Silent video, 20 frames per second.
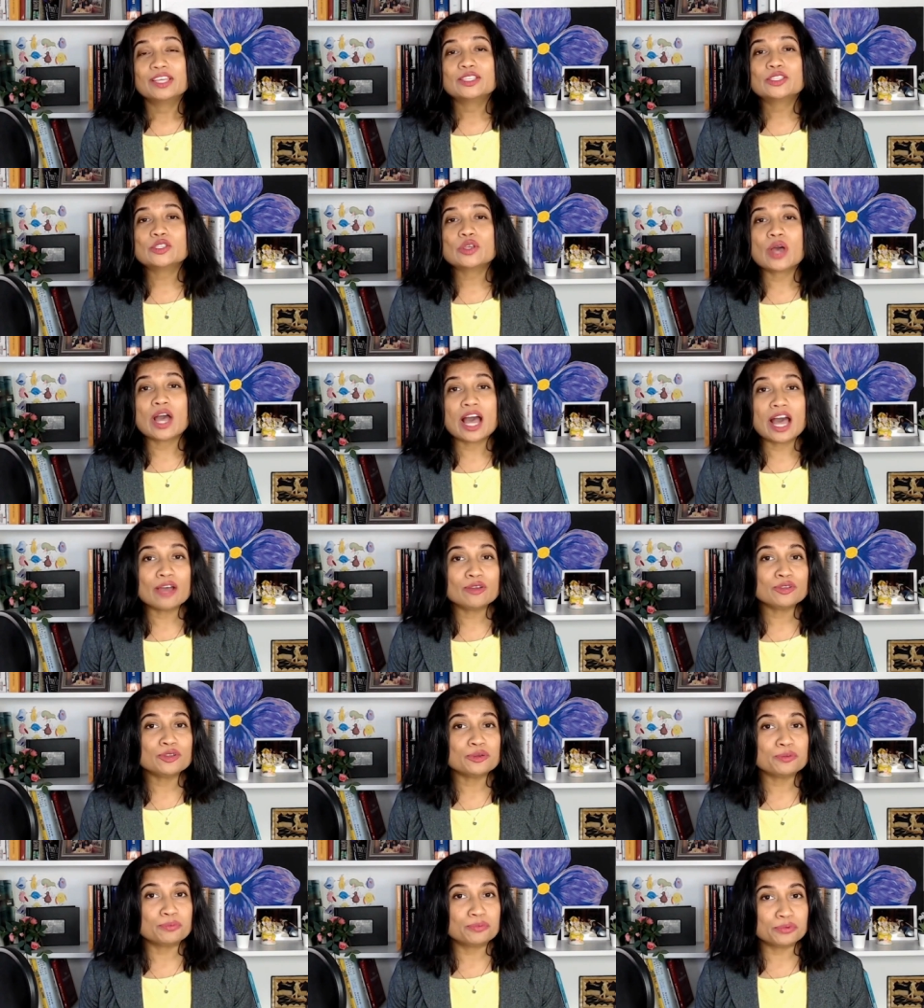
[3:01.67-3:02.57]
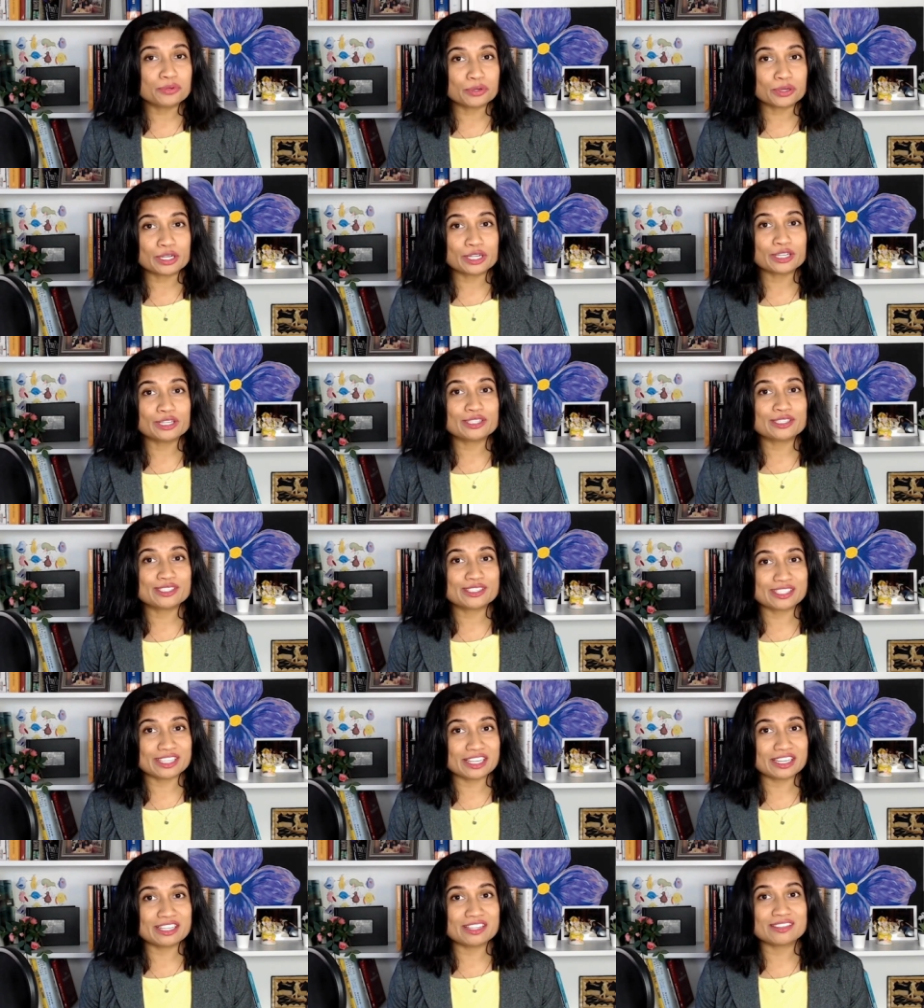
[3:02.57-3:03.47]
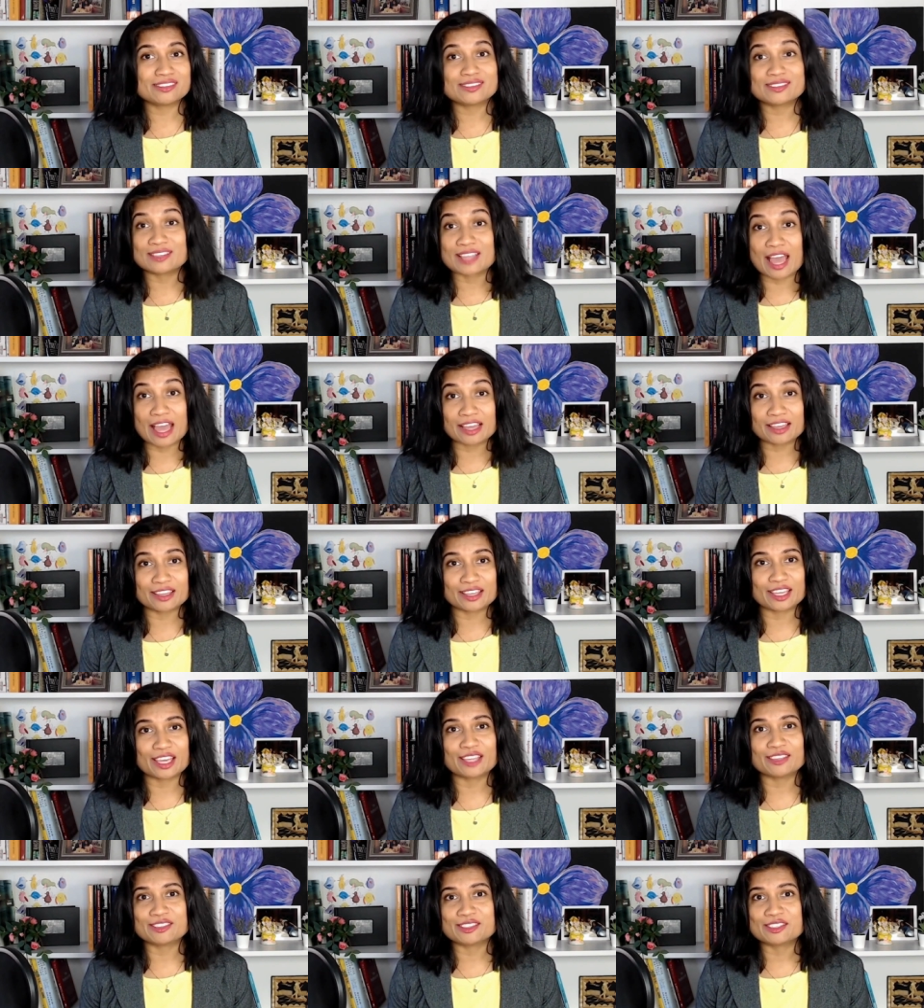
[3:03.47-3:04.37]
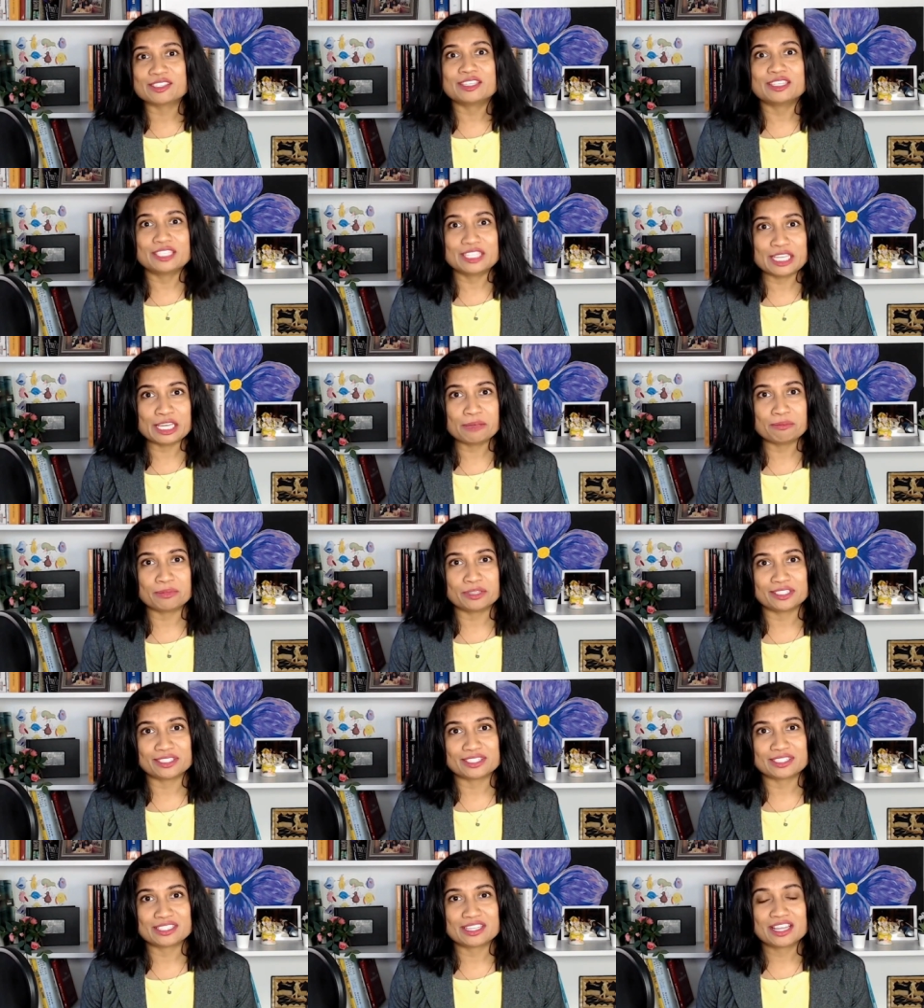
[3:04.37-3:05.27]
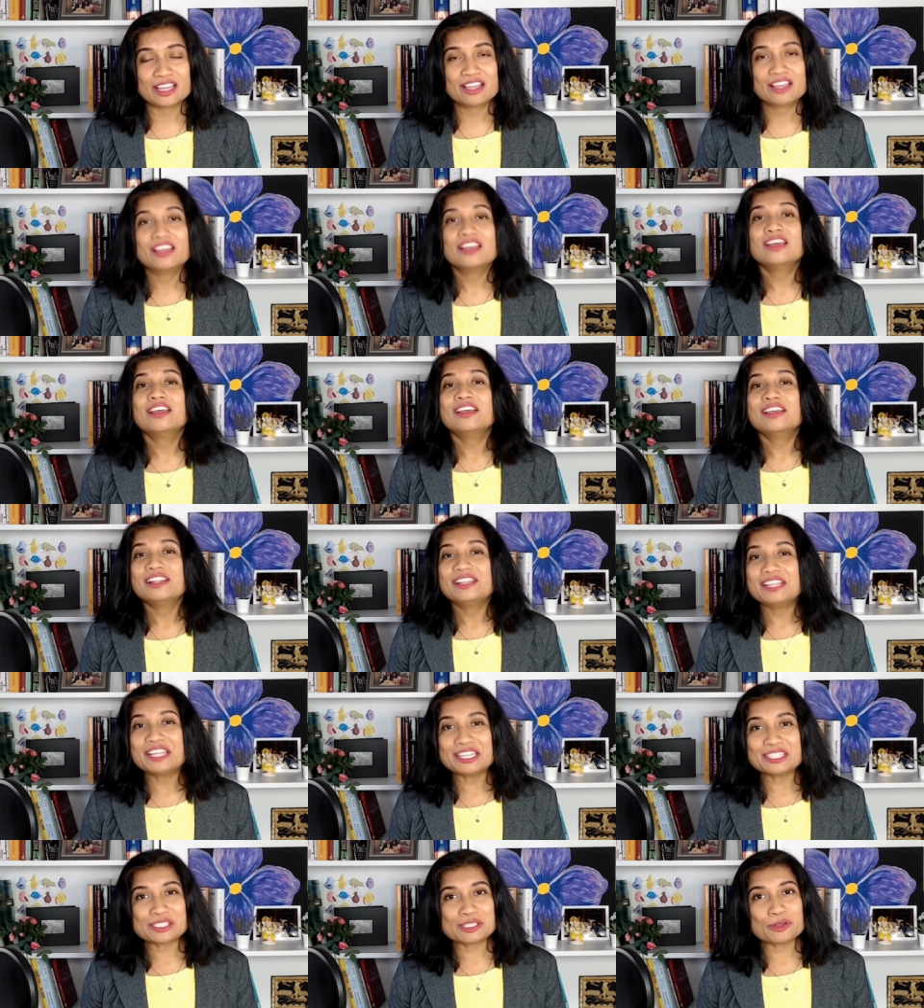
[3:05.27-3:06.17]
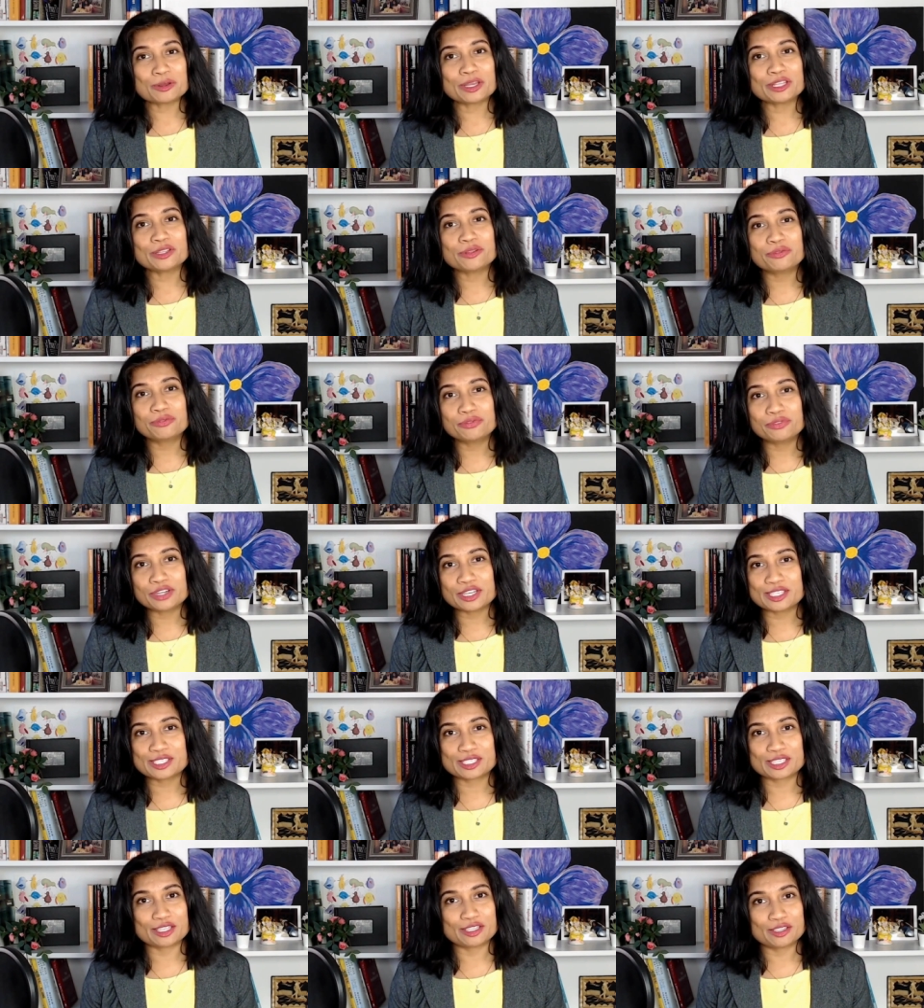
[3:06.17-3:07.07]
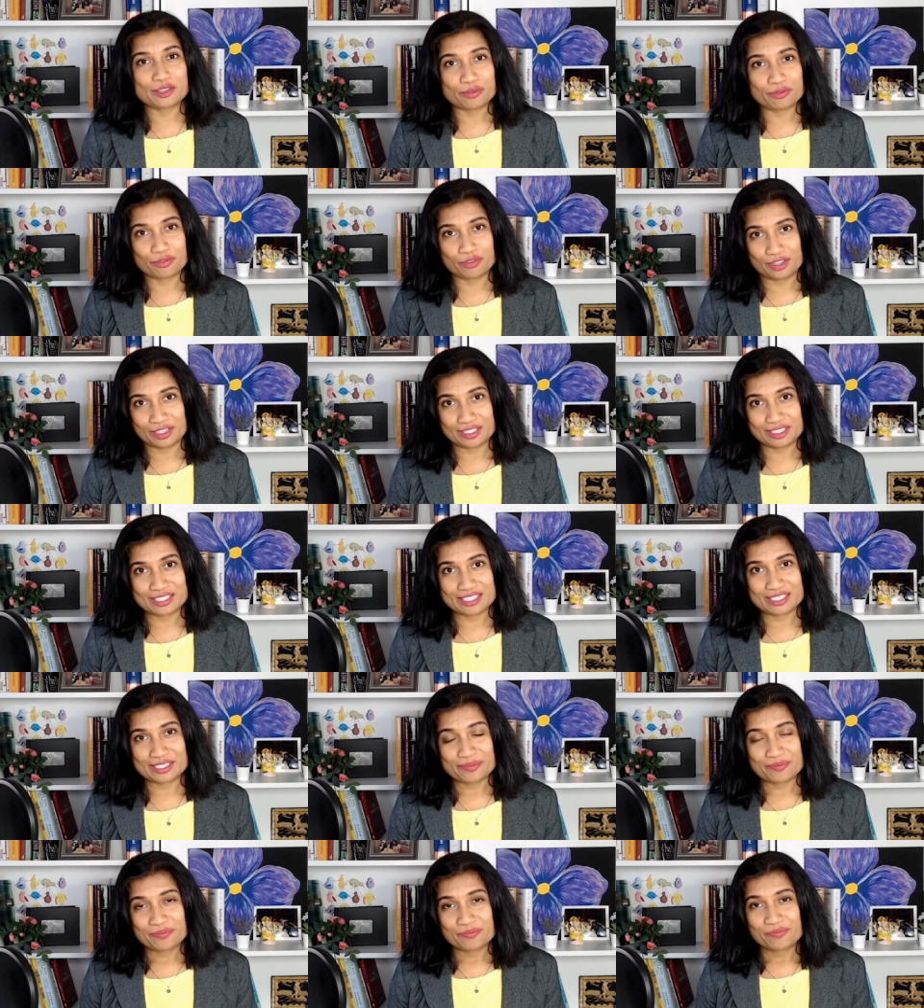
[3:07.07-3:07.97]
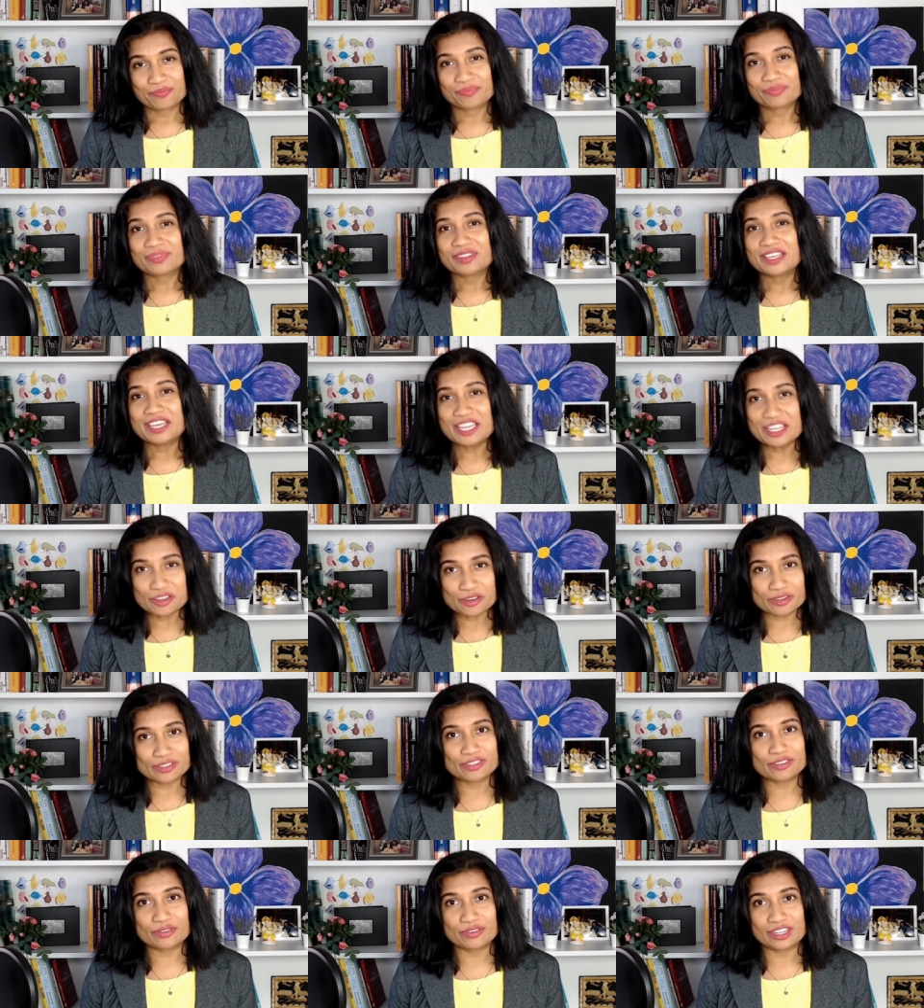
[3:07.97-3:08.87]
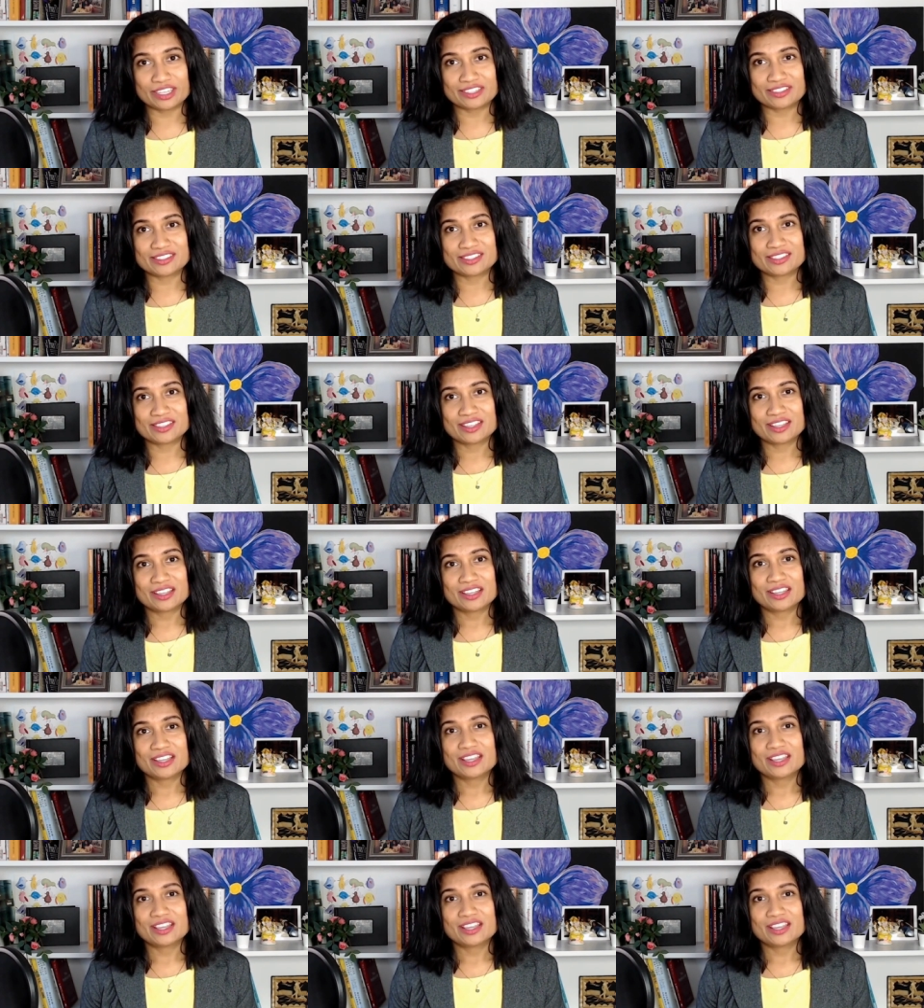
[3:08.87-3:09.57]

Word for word: So how do brokered CDs stack against T-bills? Let's look at the first difference, interest rates.